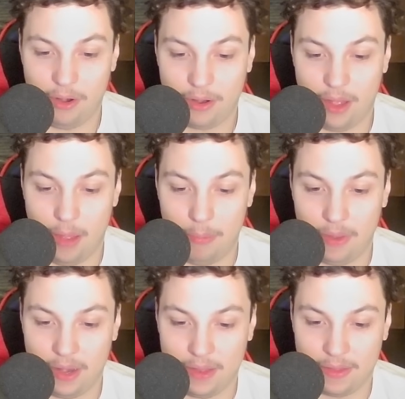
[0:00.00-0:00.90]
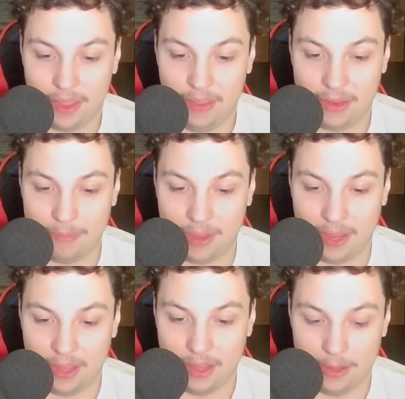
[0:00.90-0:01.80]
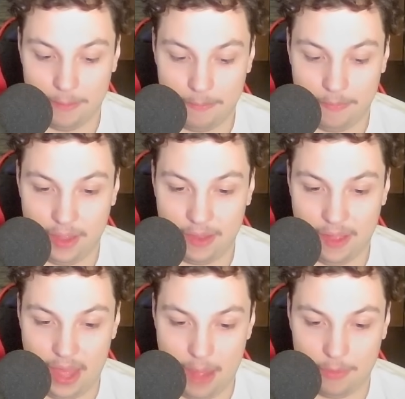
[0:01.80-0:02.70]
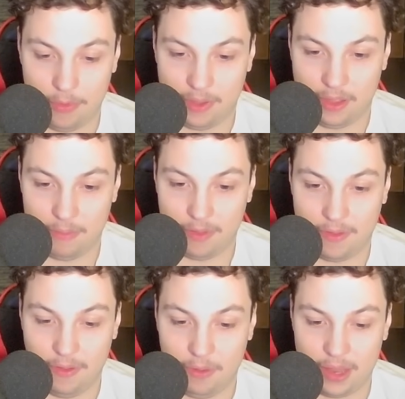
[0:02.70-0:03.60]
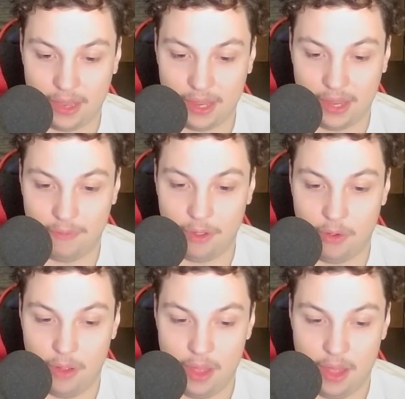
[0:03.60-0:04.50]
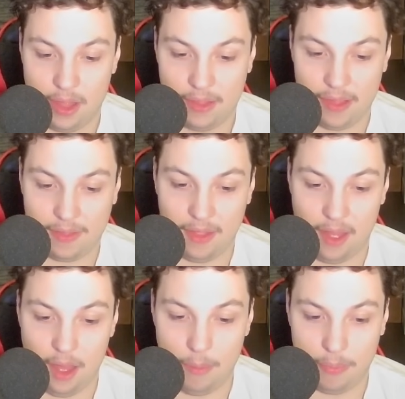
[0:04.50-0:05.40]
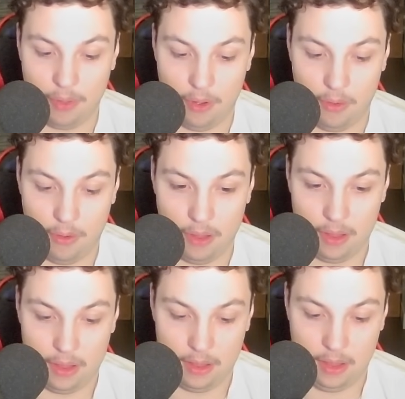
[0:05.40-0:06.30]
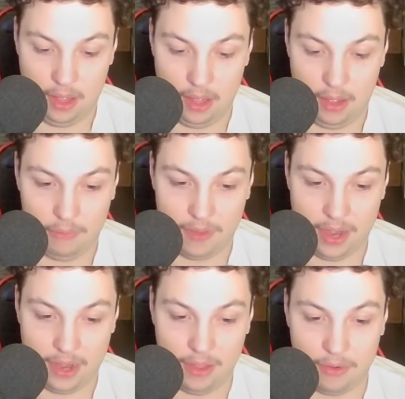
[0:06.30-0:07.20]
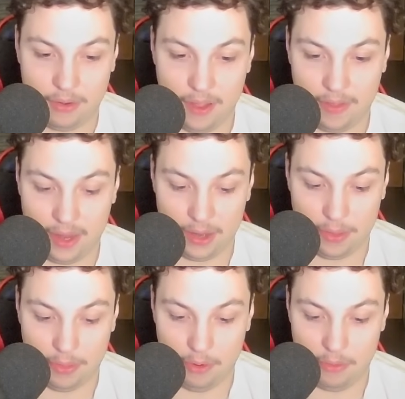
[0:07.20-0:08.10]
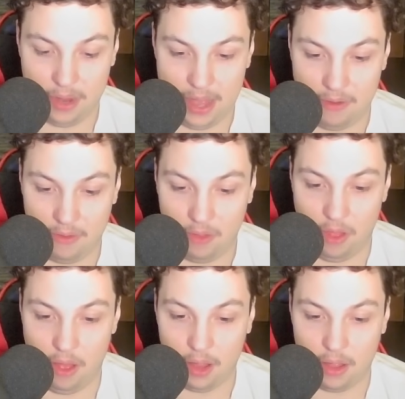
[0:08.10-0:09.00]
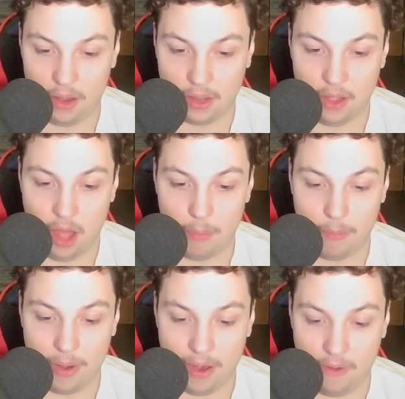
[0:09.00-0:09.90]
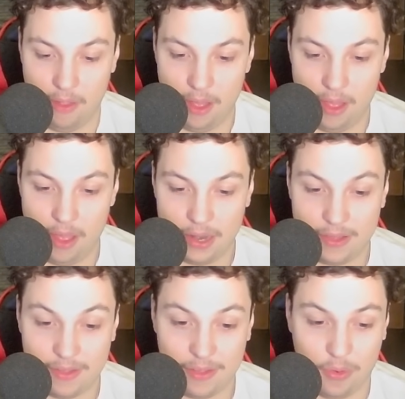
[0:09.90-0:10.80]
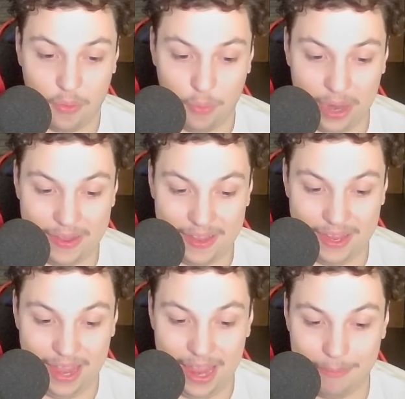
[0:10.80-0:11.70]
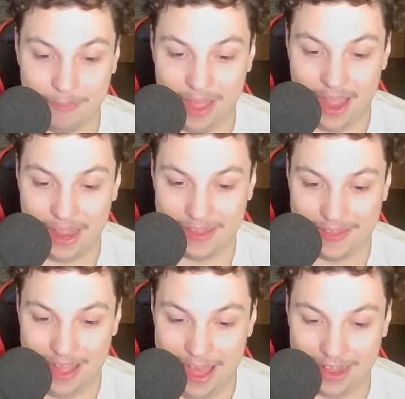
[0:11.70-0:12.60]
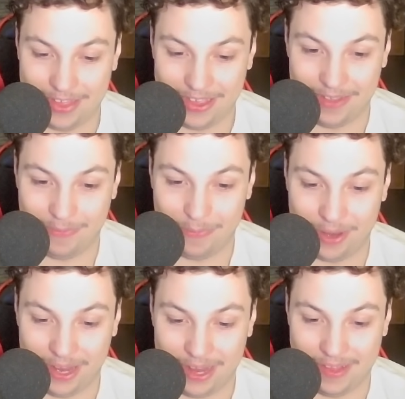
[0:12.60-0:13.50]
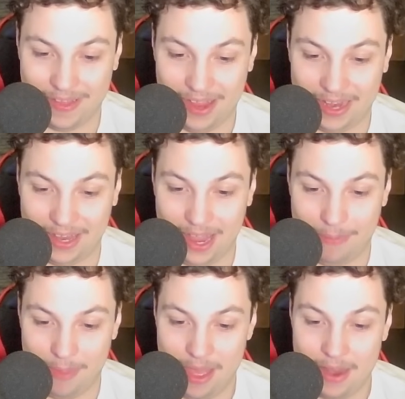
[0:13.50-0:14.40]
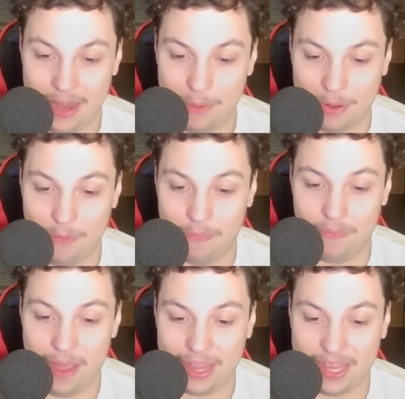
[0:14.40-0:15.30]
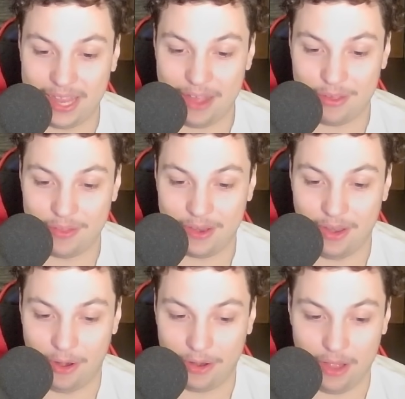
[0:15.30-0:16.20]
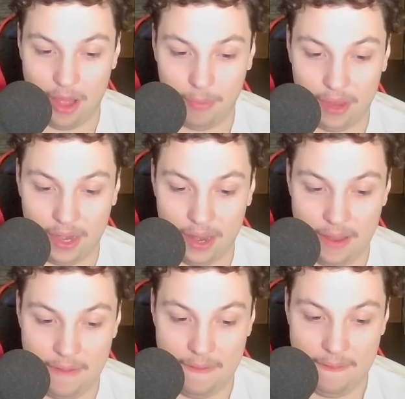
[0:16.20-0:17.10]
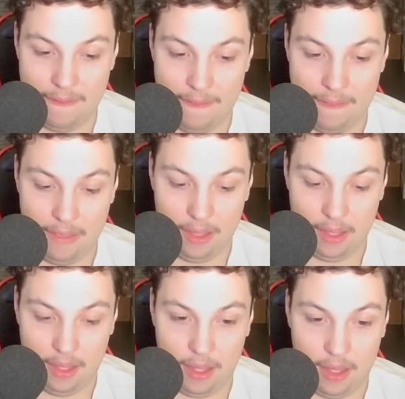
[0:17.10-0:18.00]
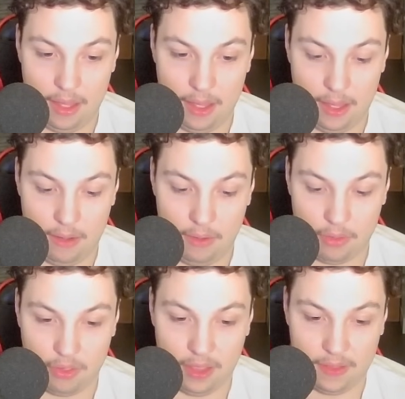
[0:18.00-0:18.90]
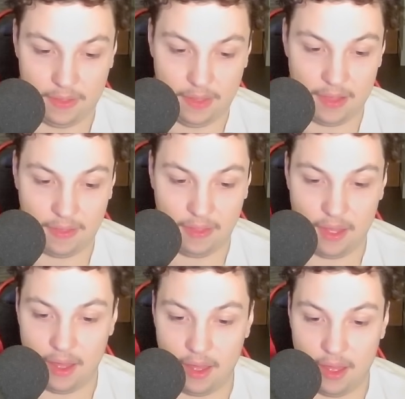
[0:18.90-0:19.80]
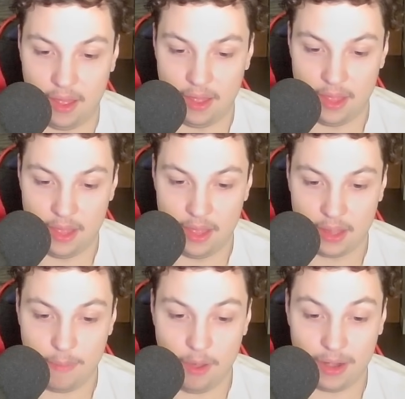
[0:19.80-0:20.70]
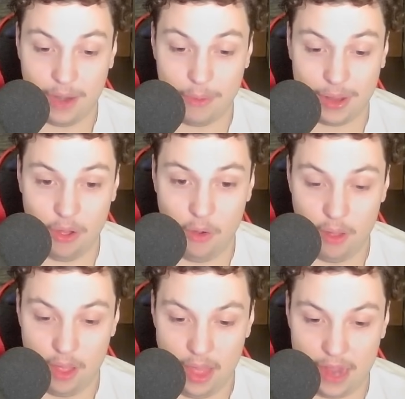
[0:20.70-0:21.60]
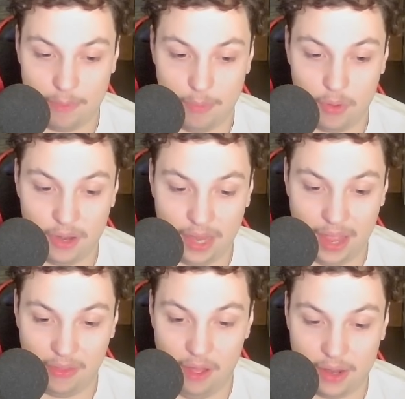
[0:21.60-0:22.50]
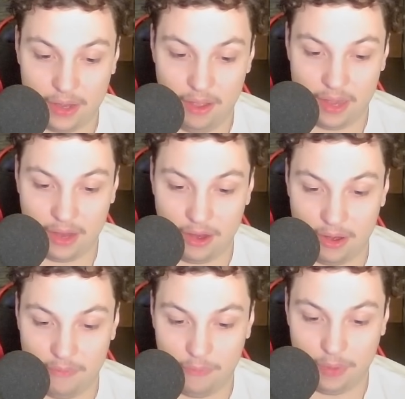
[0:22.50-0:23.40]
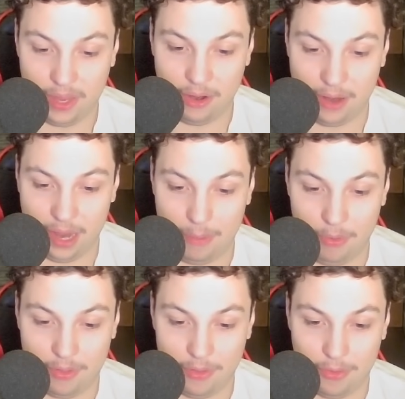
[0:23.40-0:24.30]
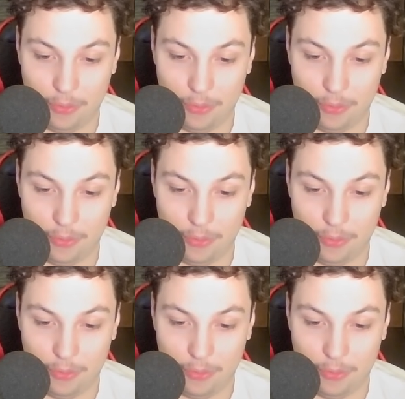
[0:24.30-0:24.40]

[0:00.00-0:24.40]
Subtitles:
Goblin is killing me. It's absolutely killing me. Still got the Evo Tesla up, though. We've got another Tesla I can throw down. Log on the Goblin barrel. This is a crazy game, guys. Actually, a freaking insane game. There we go. Finally catching the Dark Goblin. Oh, jeez. Tesla. Come on. There we go. Expo could get locked on here if we are able to